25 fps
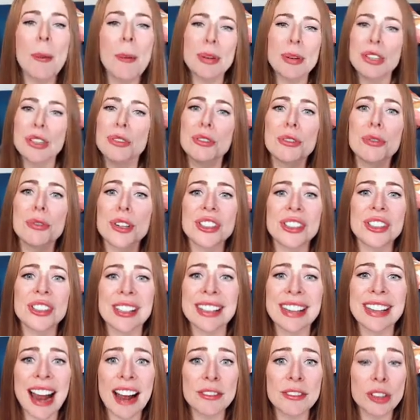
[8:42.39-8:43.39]
But universe
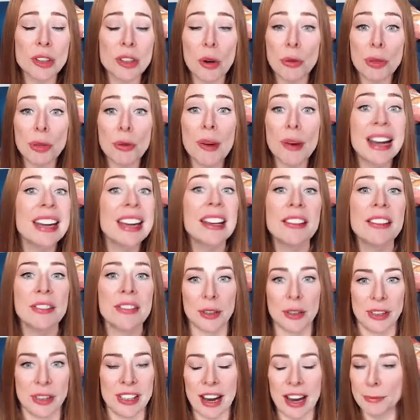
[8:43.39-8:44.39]
doesn't have to go through any of
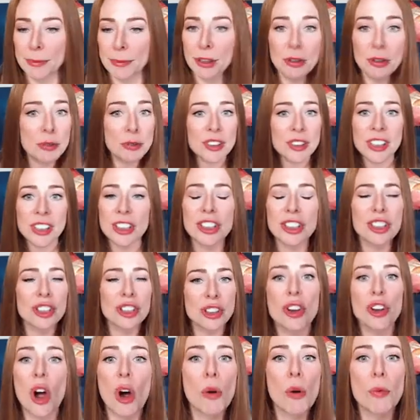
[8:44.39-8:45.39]
those steps. Universe can just
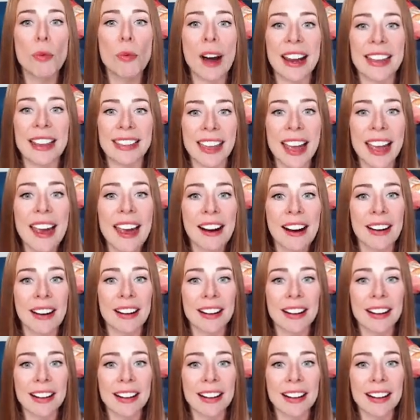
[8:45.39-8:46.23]
go right there.